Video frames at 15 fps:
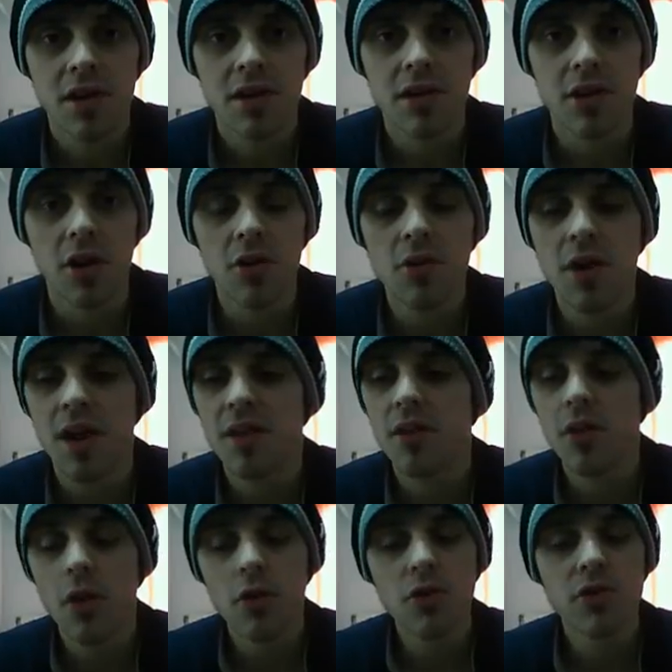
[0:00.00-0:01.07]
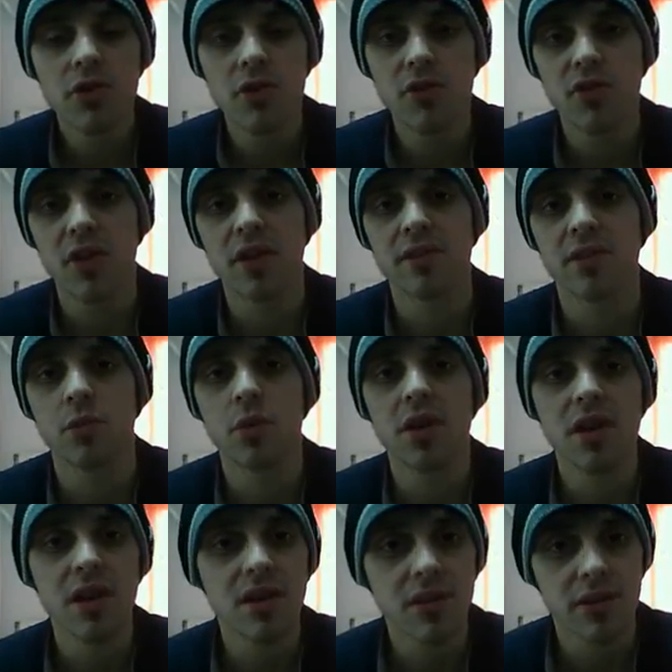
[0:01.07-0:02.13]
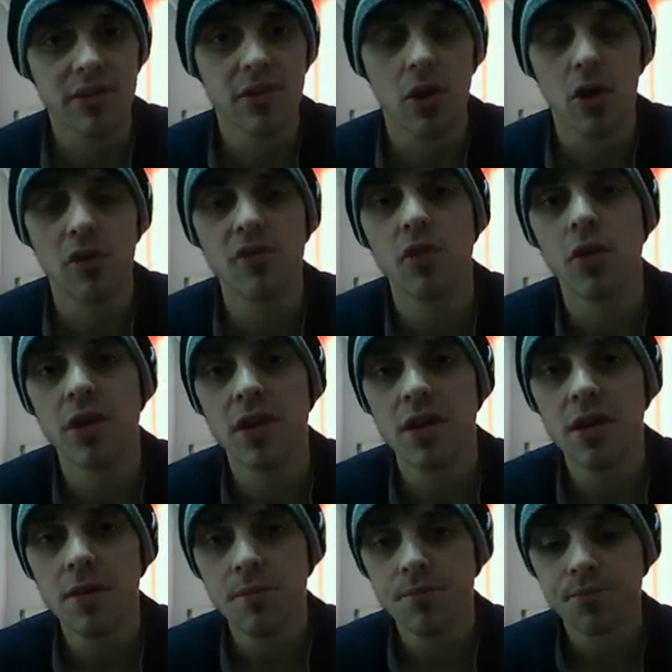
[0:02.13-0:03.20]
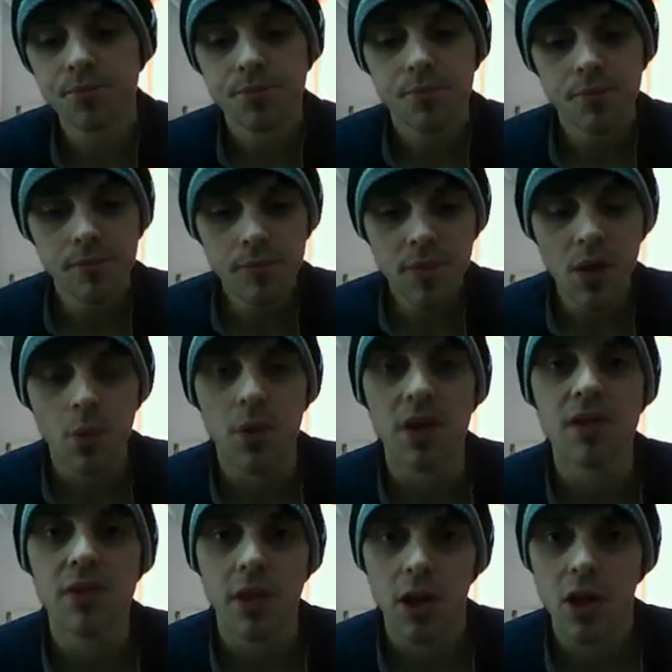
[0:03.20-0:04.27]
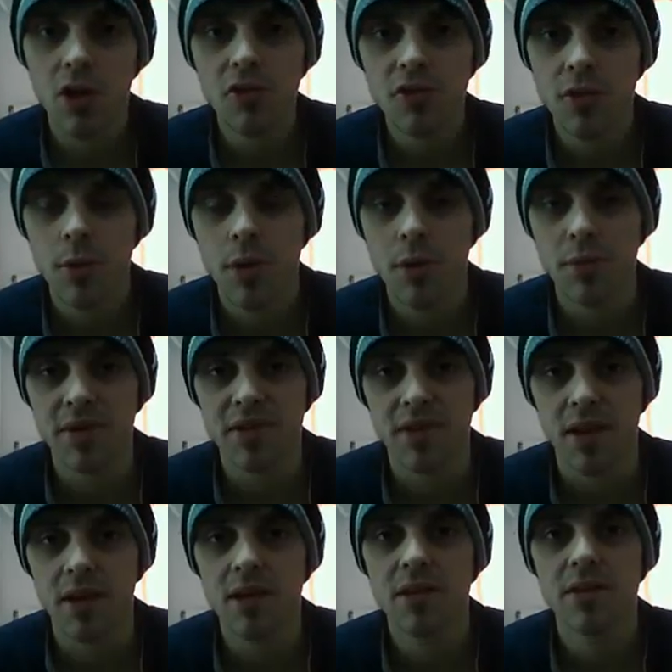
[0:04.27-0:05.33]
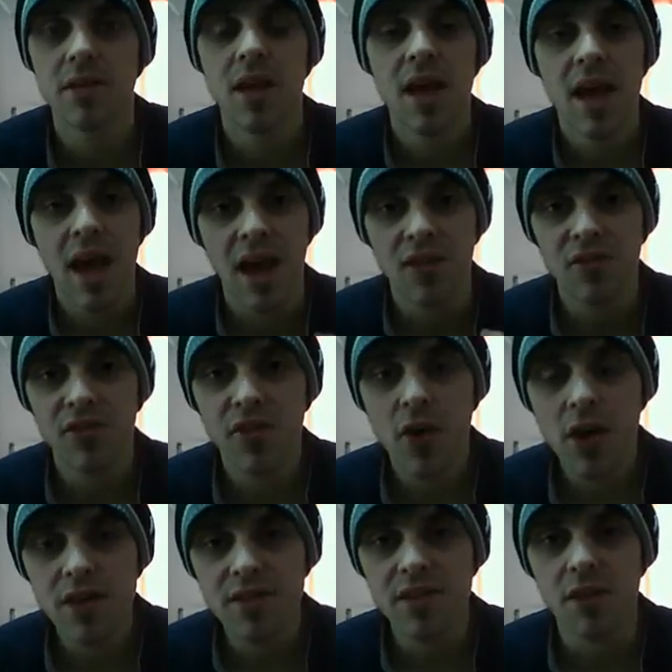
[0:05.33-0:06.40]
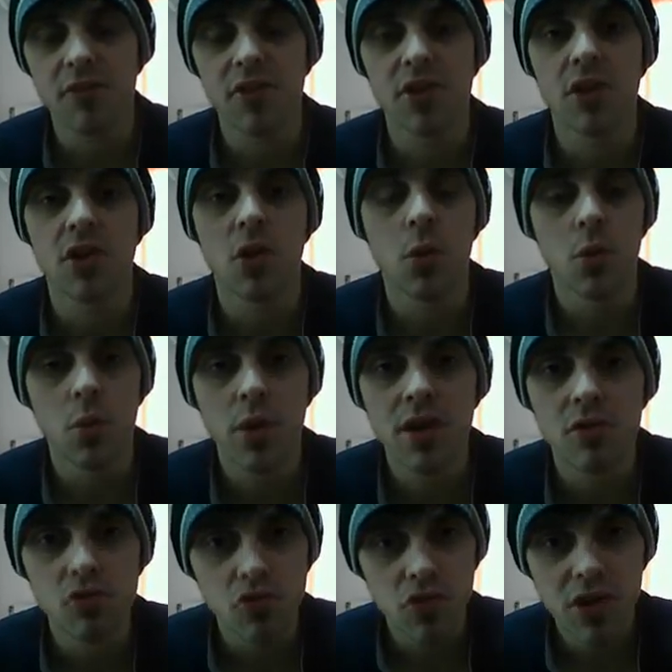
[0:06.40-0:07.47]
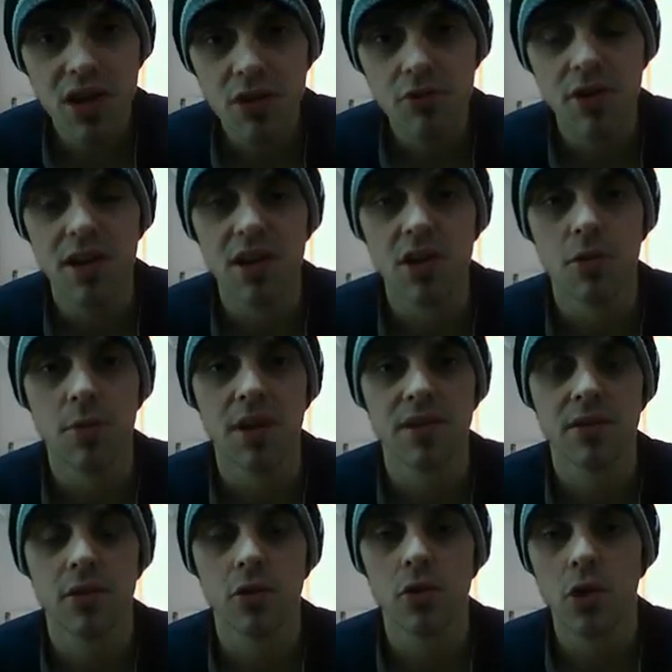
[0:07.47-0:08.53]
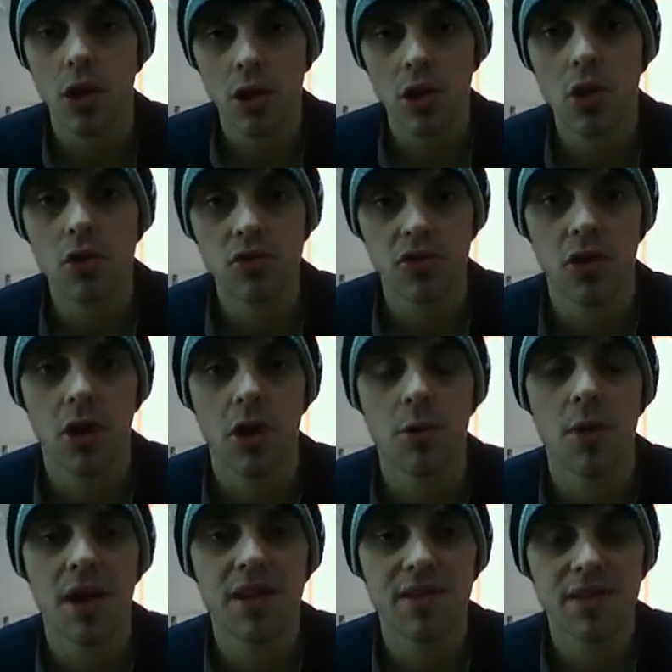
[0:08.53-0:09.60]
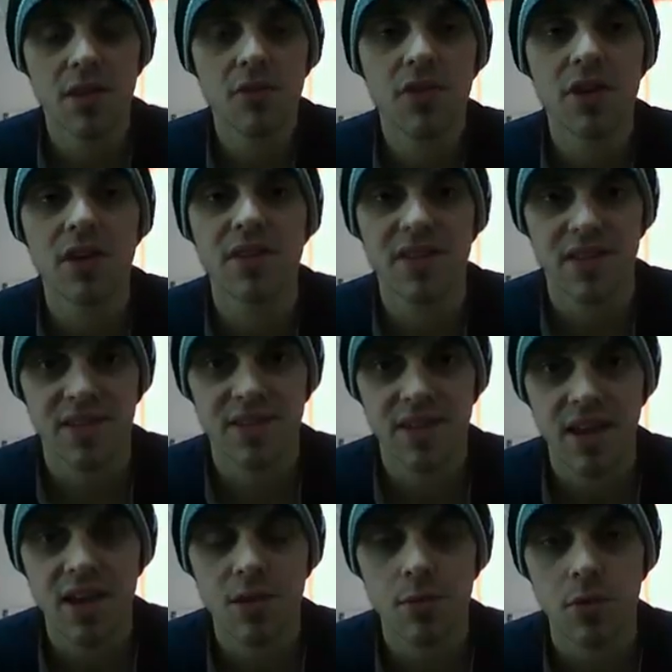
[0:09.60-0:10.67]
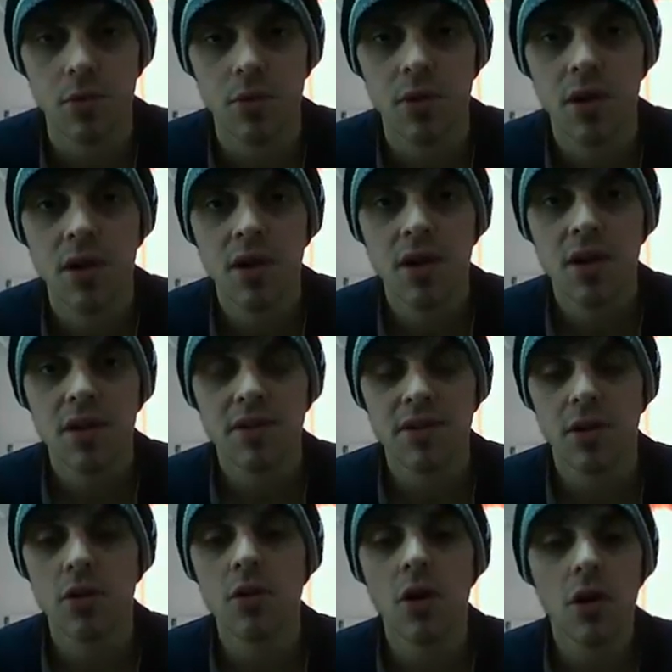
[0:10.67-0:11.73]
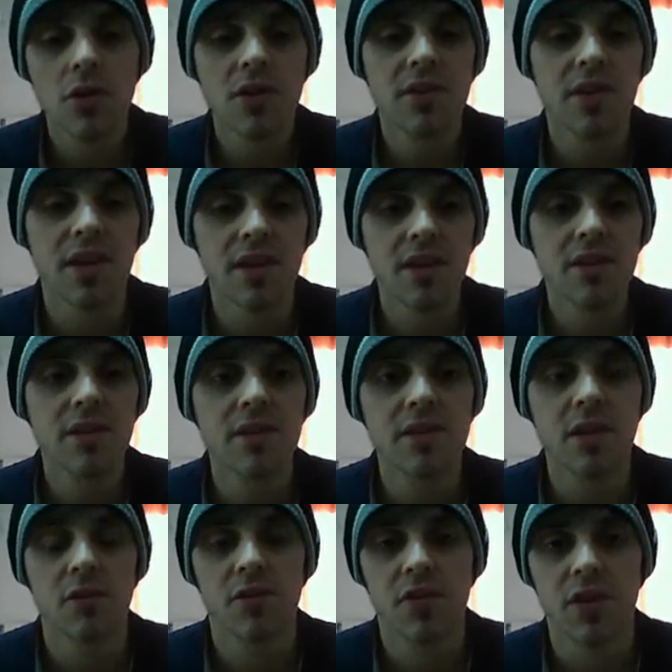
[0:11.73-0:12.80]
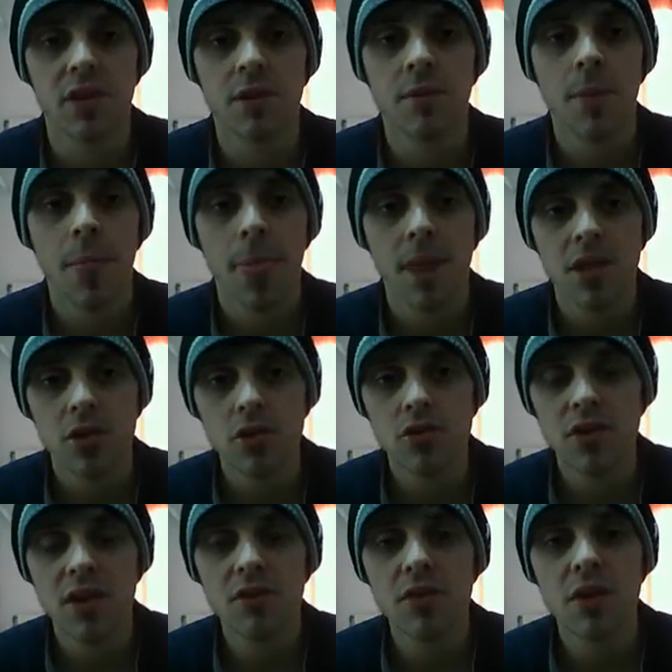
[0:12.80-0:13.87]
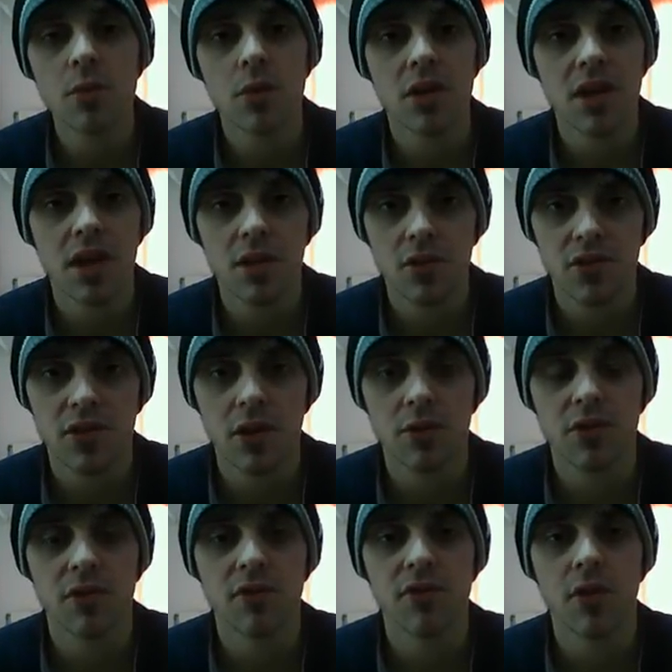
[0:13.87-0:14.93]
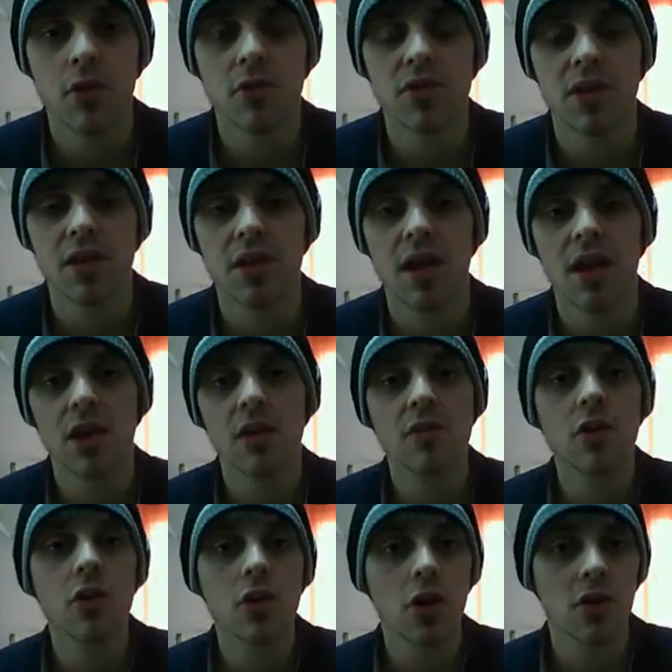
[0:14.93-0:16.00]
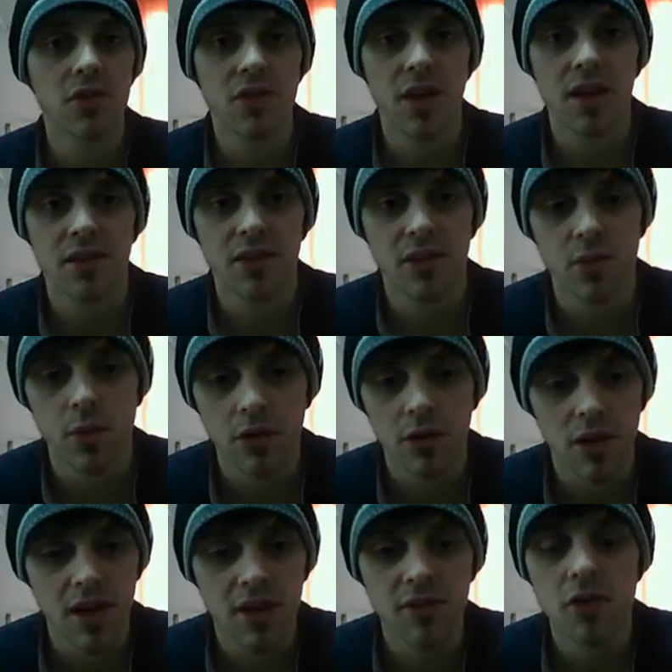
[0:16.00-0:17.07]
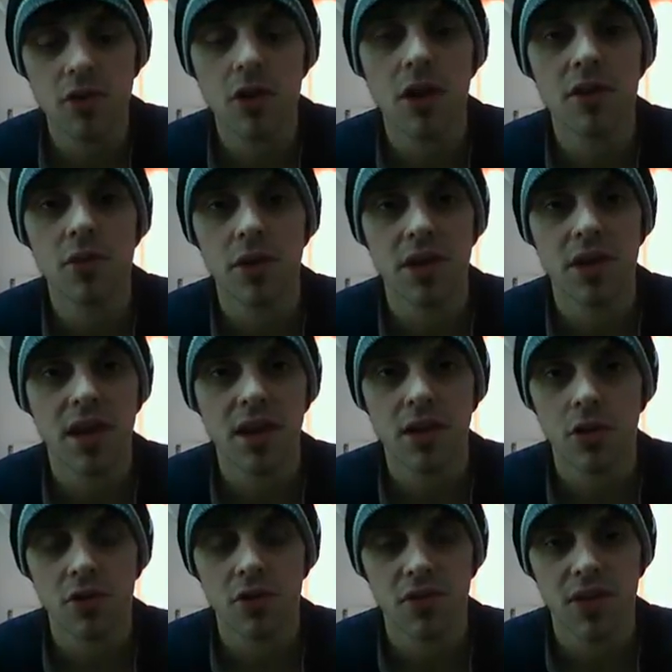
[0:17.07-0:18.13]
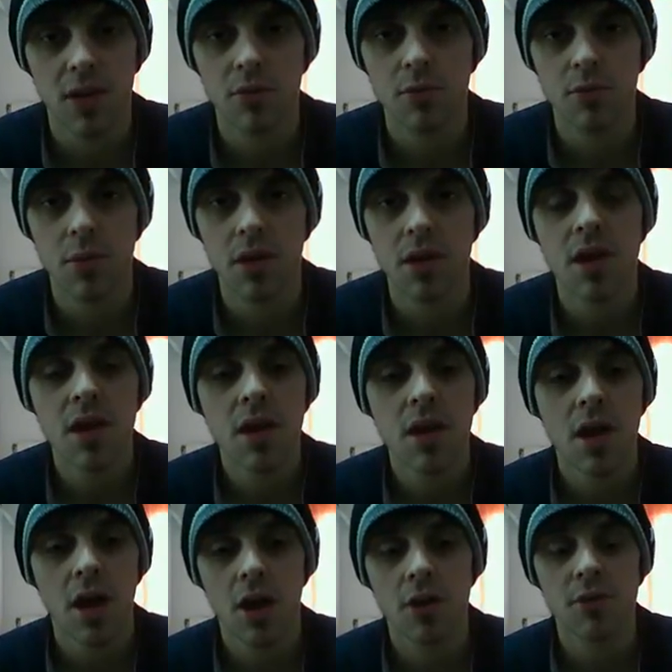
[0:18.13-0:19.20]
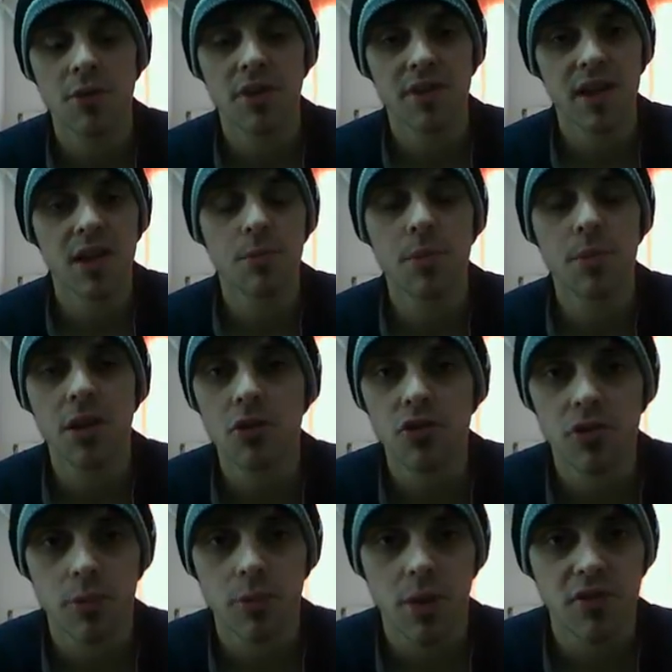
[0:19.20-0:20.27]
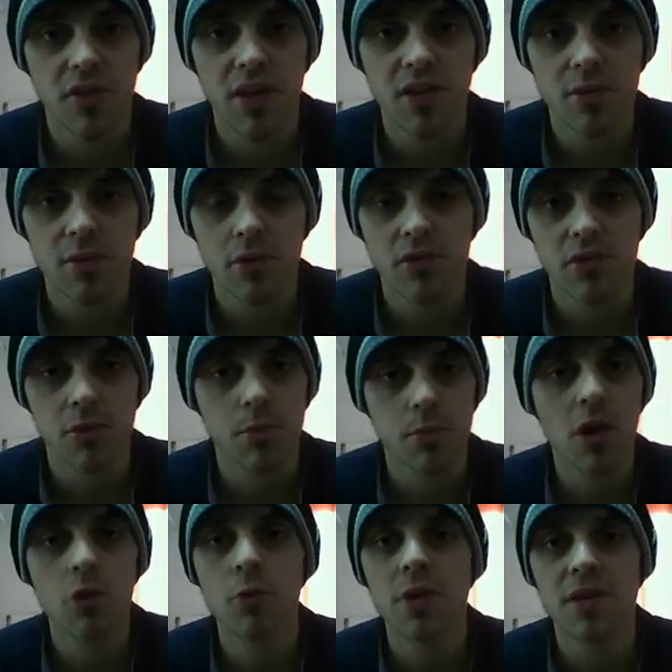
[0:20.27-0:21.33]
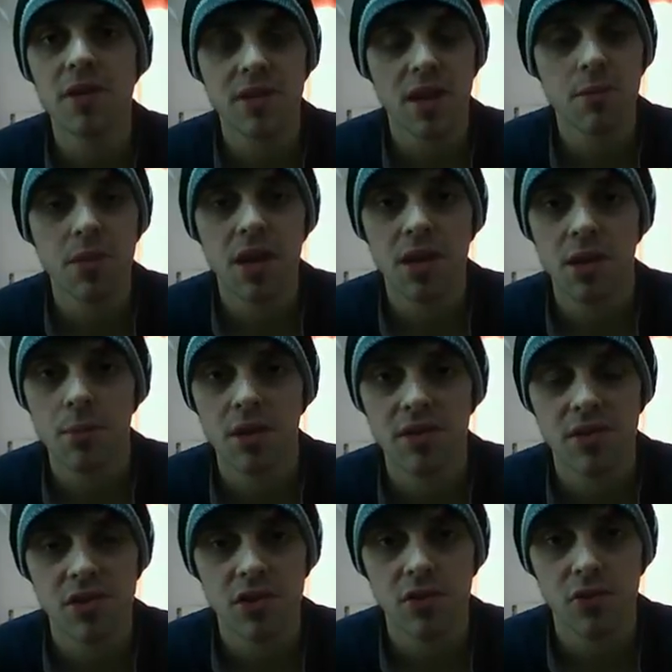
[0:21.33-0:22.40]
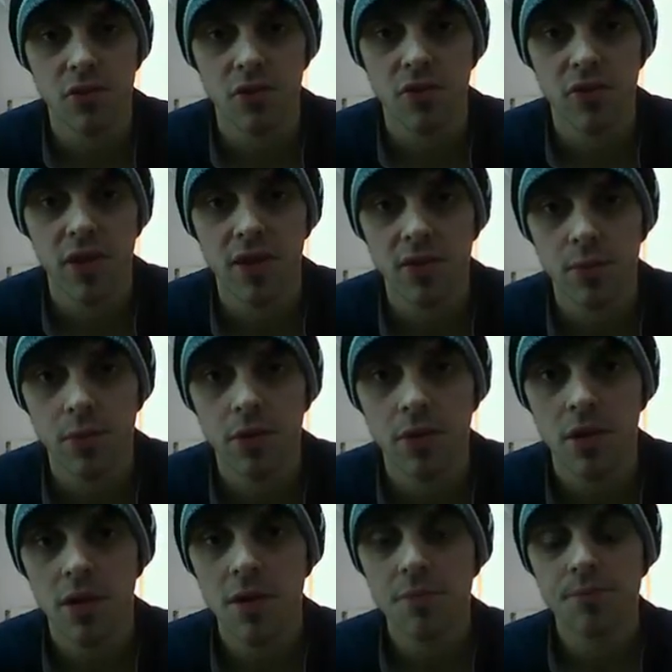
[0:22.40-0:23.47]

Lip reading: You know, and those are the things that we need to start avoiding. We need to learn from our mistakes and find something that we can really commit to long term, and something that's sustainable. So honestly, this is something you definitely want to get yourselves involved in. And I've got contacts as well. Like if you guys want to get in contact with me, there's a link below to my Facebook. So by all means, send me any messages through Facebook.